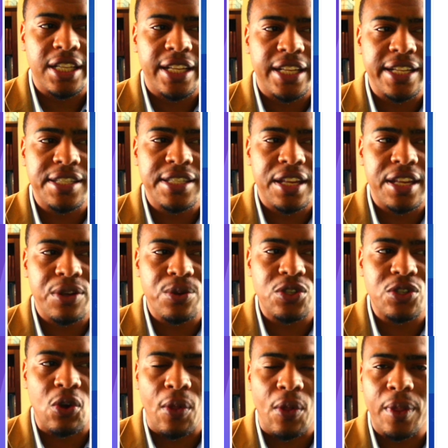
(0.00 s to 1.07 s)
Let's see who
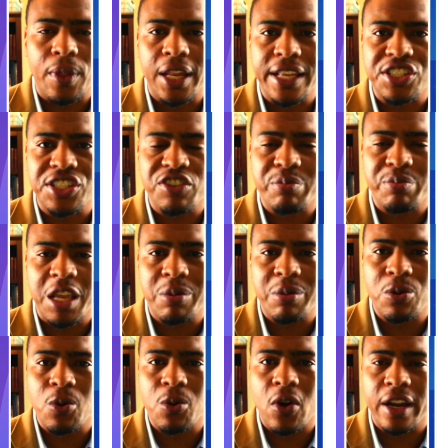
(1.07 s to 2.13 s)
is on the list of people
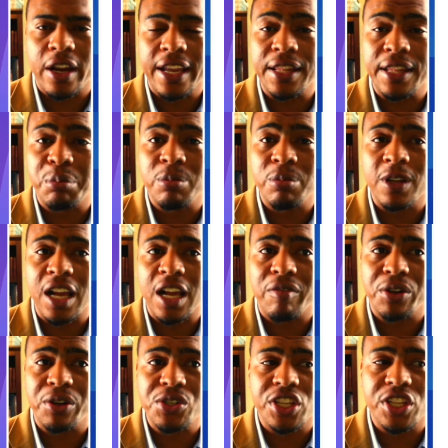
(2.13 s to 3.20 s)
who are in the
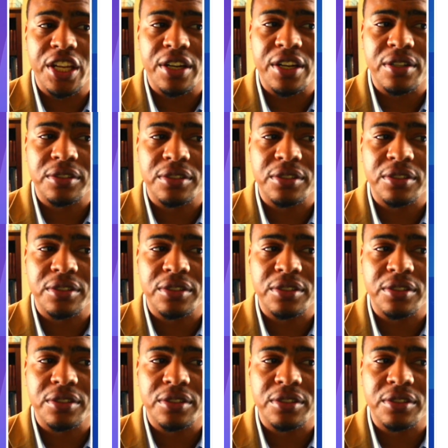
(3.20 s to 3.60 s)
governor's ear.